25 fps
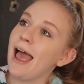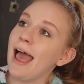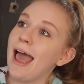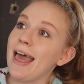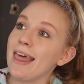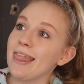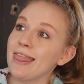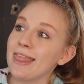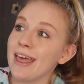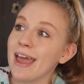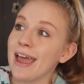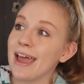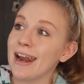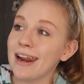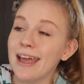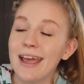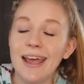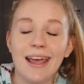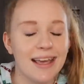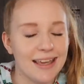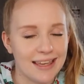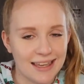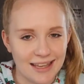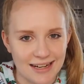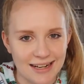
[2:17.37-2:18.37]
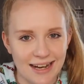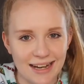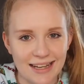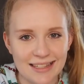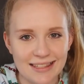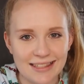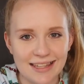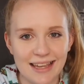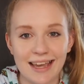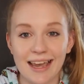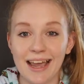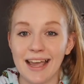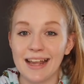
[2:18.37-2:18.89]
And then get
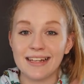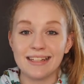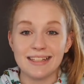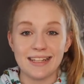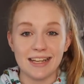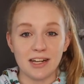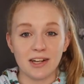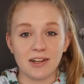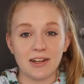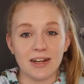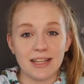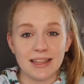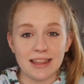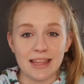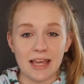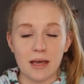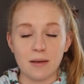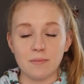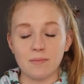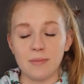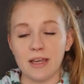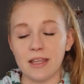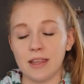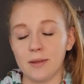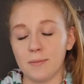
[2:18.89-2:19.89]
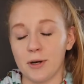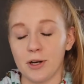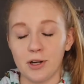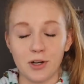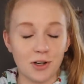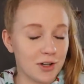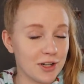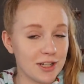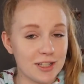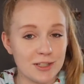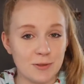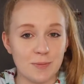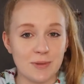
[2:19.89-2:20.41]
icing, decorate them, make them all
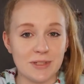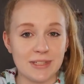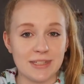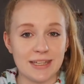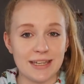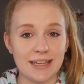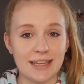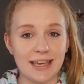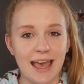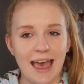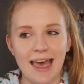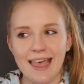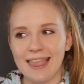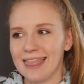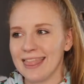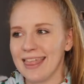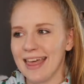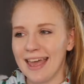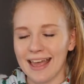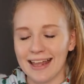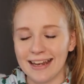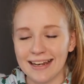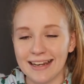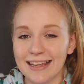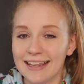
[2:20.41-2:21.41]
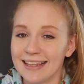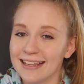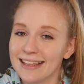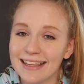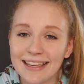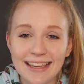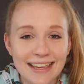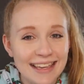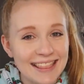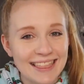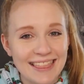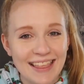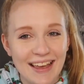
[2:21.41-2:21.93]
Christmassy, and then
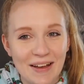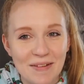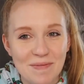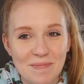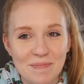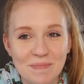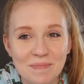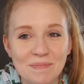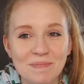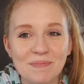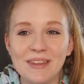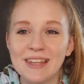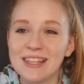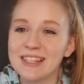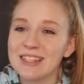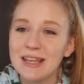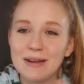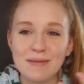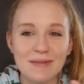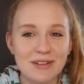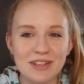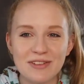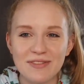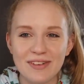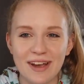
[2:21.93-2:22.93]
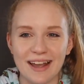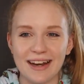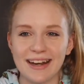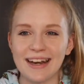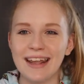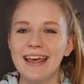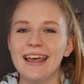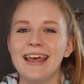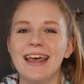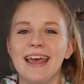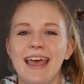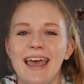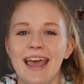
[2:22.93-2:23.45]
eat them so much fun.
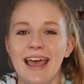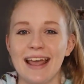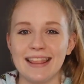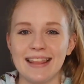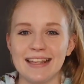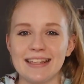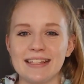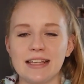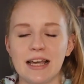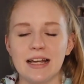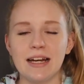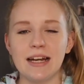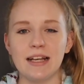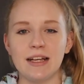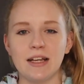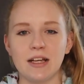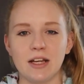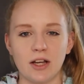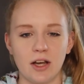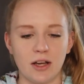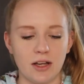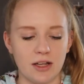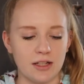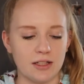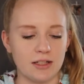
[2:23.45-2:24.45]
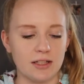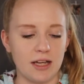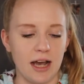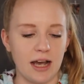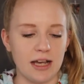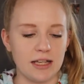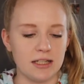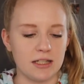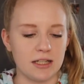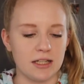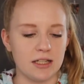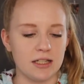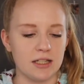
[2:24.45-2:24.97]
And this kind of
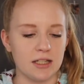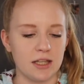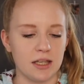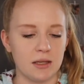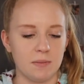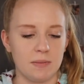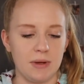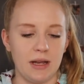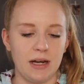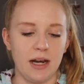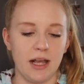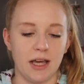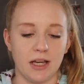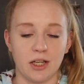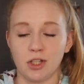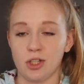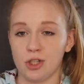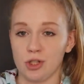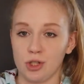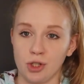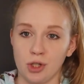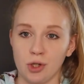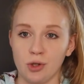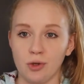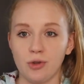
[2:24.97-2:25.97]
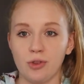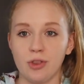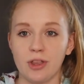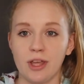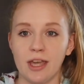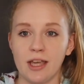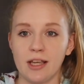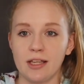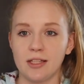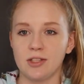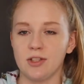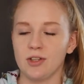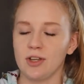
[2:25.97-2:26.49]
ties into like my next two
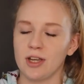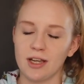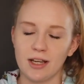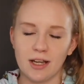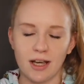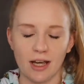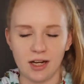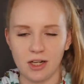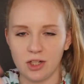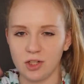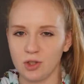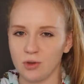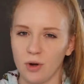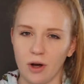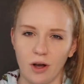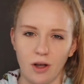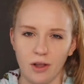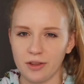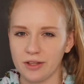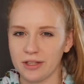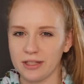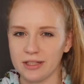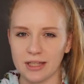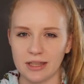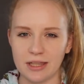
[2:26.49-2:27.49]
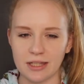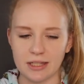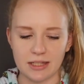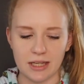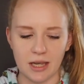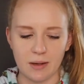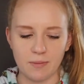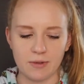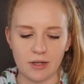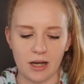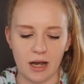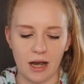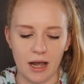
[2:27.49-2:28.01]
things. You can kind of do all these at the
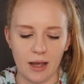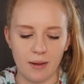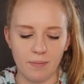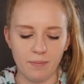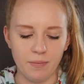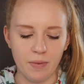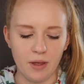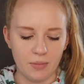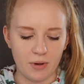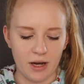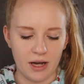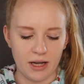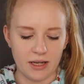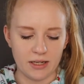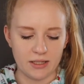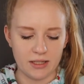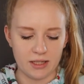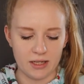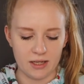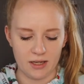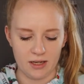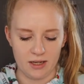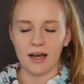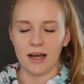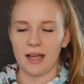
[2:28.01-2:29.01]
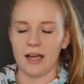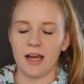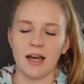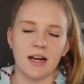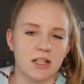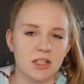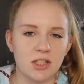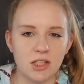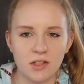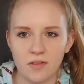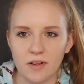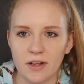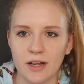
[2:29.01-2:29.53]
same time, but I
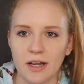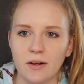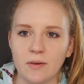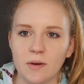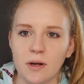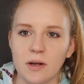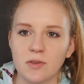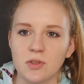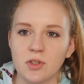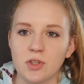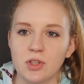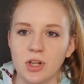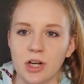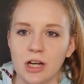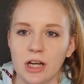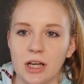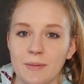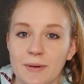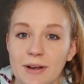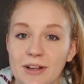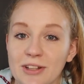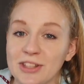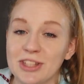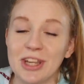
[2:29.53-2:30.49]
honestly forget what I was just talking about.